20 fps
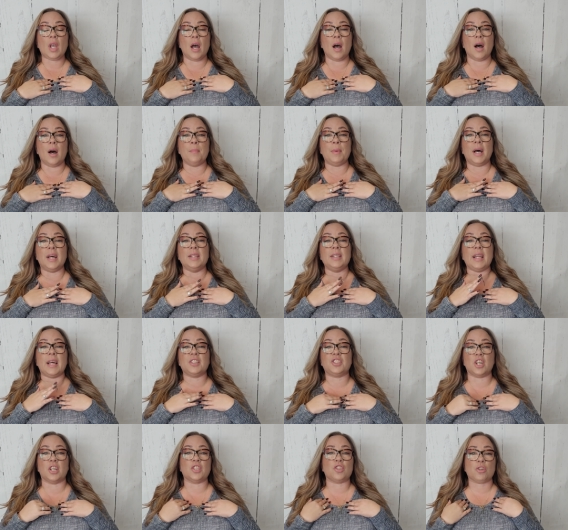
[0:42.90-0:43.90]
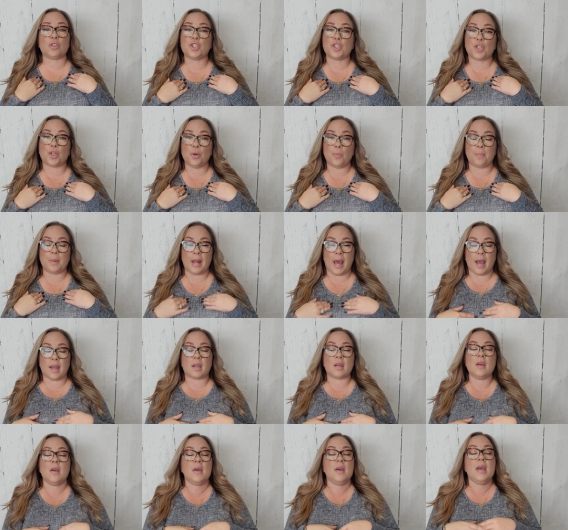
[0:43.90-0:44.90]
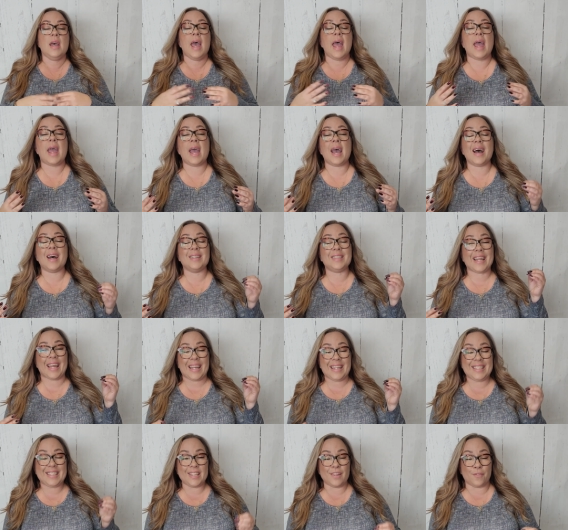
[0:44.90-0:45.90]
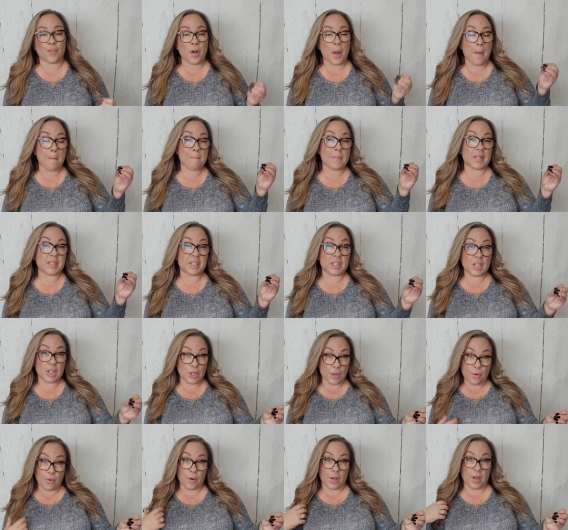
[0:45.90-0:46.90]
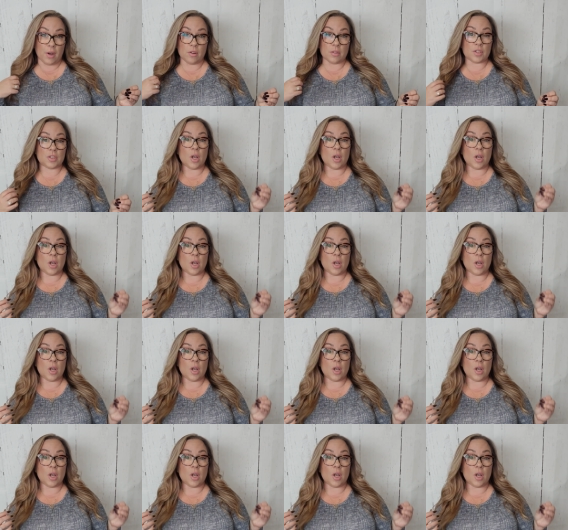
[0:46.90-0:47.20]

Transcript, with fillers: um, a gentle scoop neck, and a different material.